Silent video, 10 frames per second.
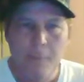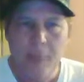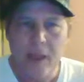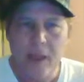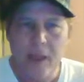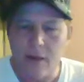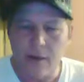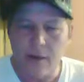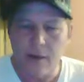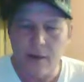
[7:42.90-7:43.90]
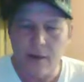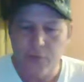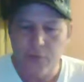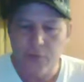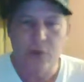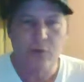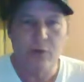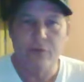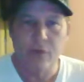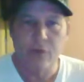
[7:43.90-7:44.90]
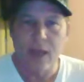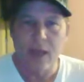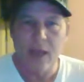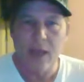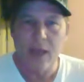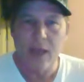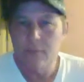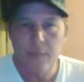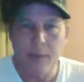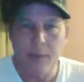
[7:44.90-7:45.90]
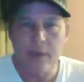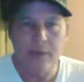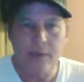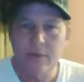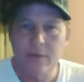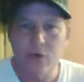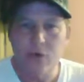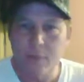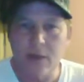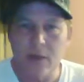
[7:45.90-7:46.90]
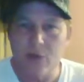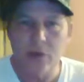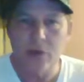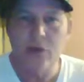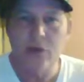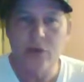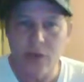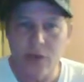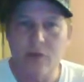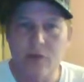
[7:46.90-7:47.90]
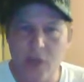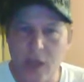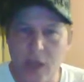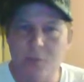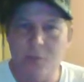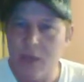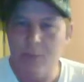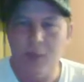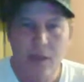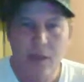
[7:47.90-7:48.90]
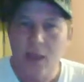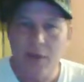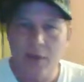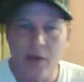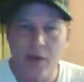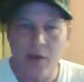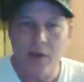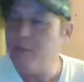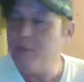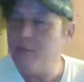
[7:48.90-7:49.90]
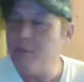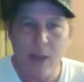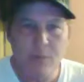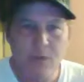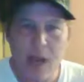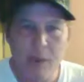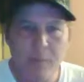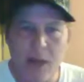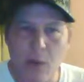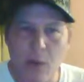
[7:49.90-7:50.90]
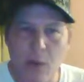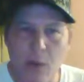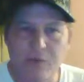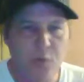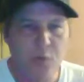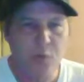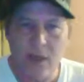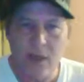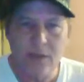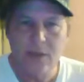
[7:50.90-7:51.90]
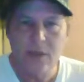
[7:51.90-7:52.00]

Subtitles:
And if you want to do it full time, you make a good chunk of change, believe me. If I didn't have my full-time job, I wasn't there for 12 years,